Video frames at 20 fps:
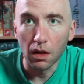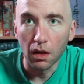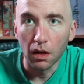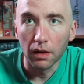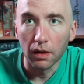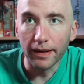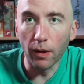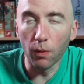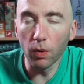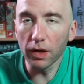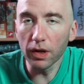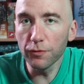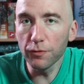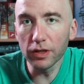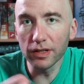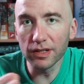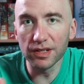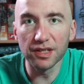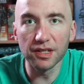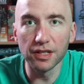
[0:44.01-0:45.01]
Now, what if you could
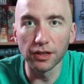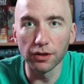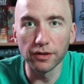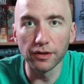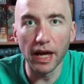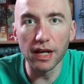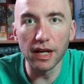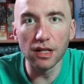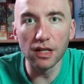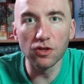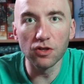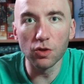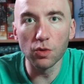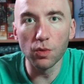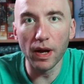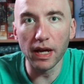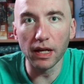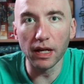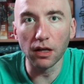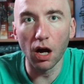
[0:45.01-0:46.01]
distill that into
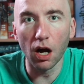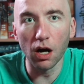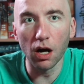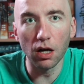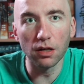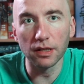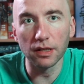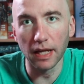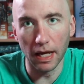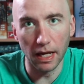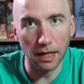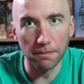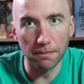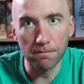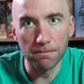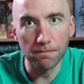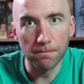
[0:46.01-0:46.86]
a card game